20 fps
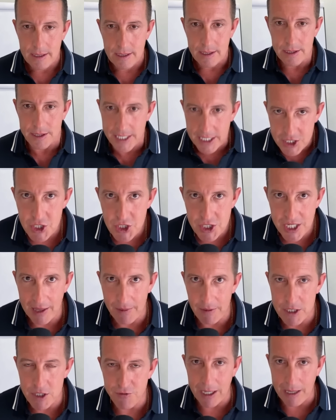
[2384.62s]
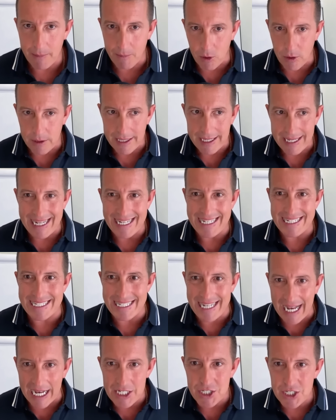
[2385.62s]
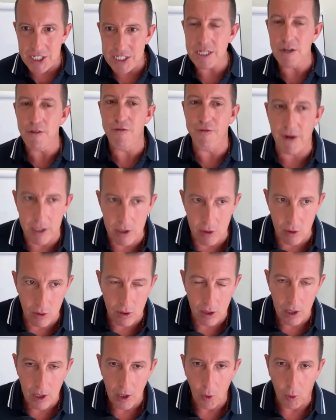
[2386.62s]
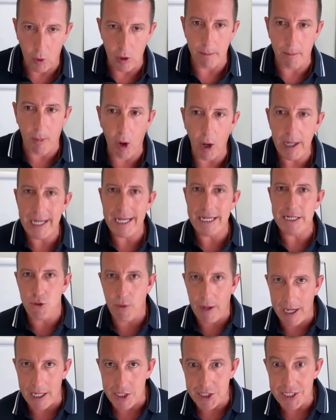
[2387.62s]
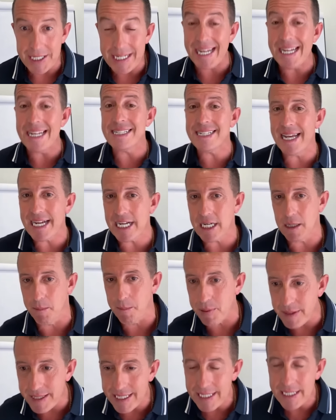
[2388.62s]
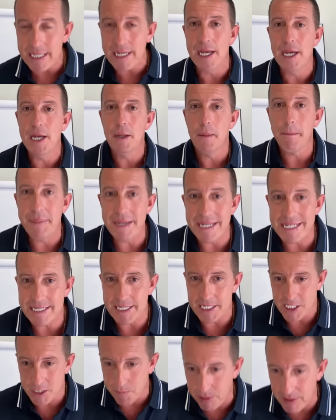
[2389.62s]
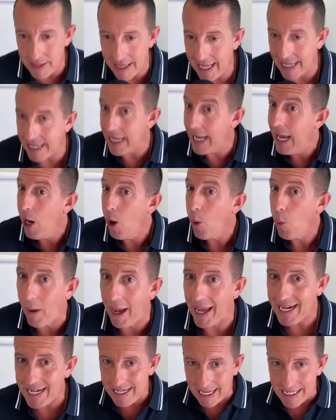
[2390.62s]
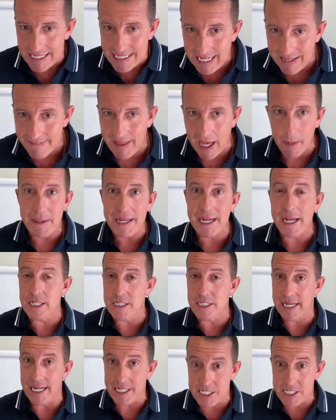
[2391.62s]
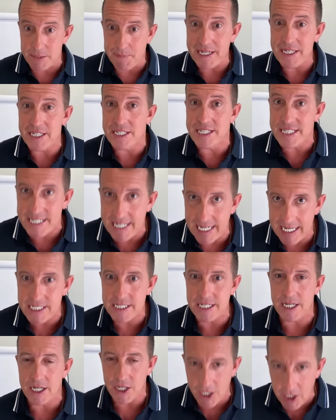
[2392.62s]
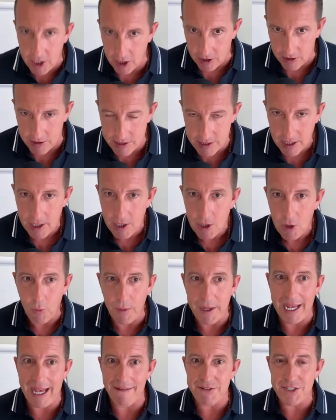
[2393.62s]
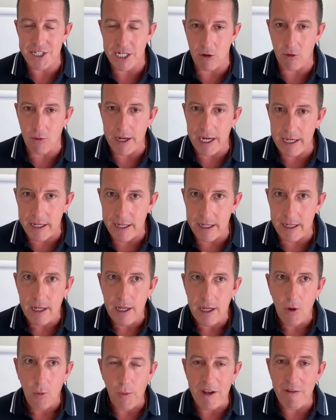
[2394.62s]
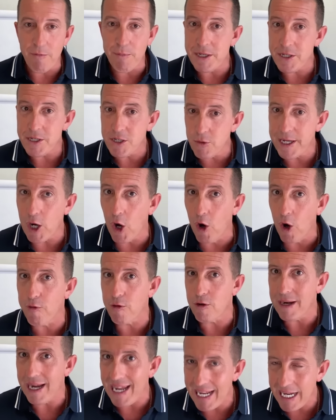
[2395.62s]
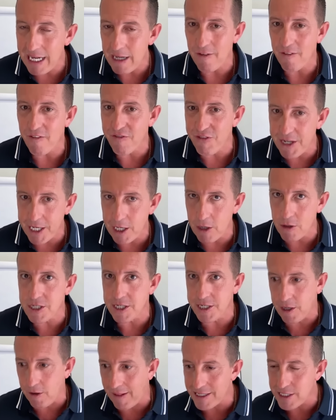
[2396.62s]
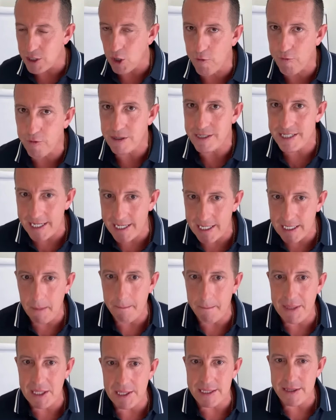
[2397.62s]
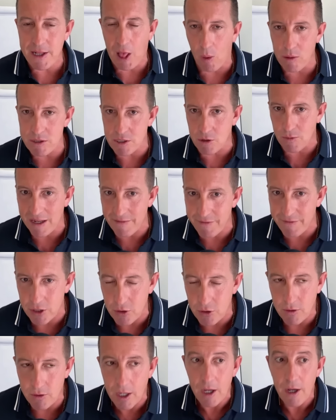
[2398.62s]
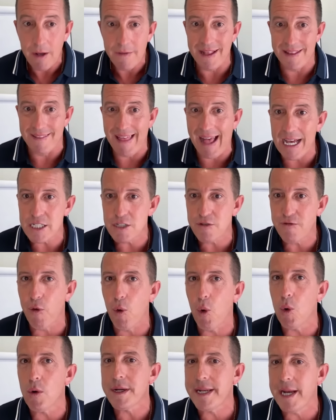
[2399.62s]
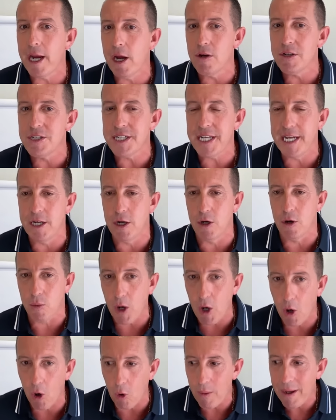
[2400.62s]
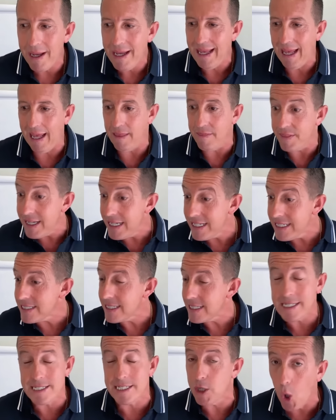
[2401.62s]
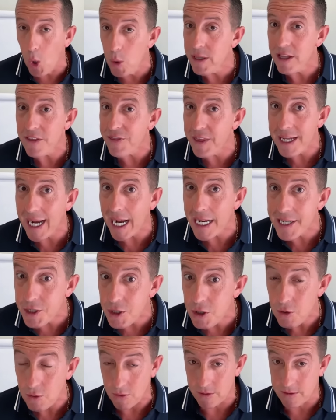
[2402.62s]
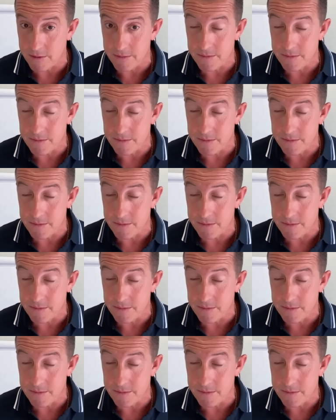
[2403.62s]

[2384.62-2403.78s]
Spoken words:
This challenge framework is not just a funnel or a marketing strategy, it is a complete business plan. Why can I say that? Because it's been 6 years. We've been doing over 8 figures a year. That's over $10 million in revenue the last 4 years in a row. And this is the only thing I do.